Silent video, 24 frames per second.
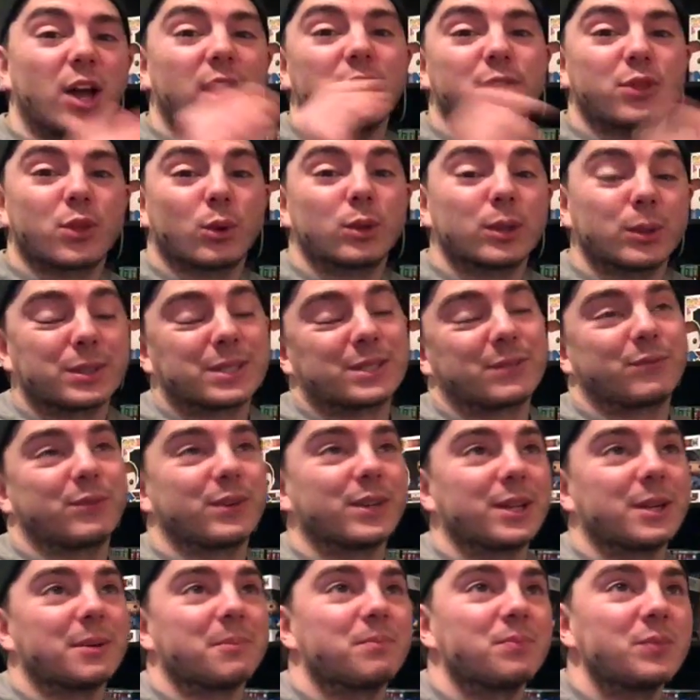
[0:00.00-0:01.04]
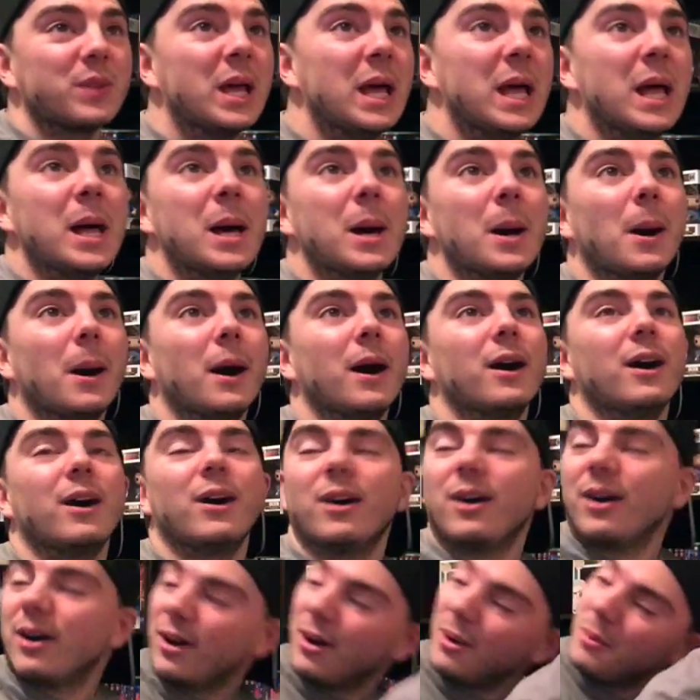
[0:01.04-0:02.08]
I thought it was Philip.
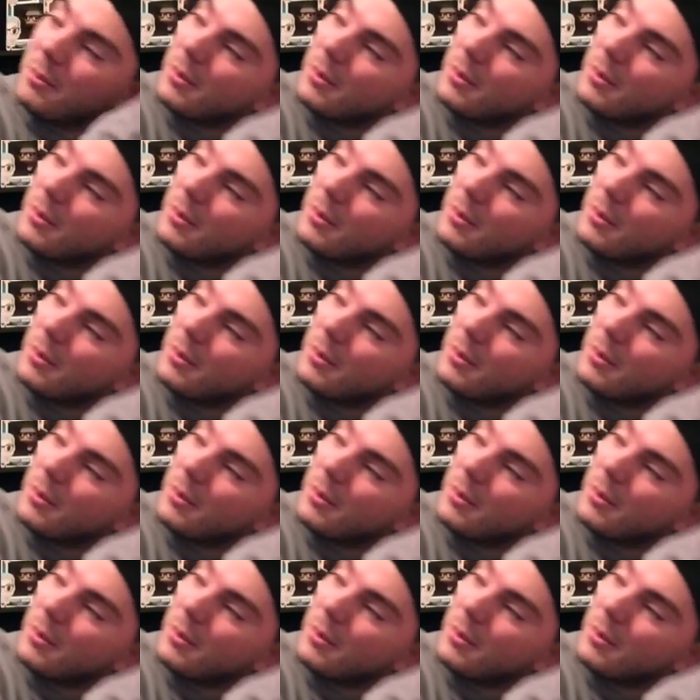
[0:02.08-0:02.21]
Oh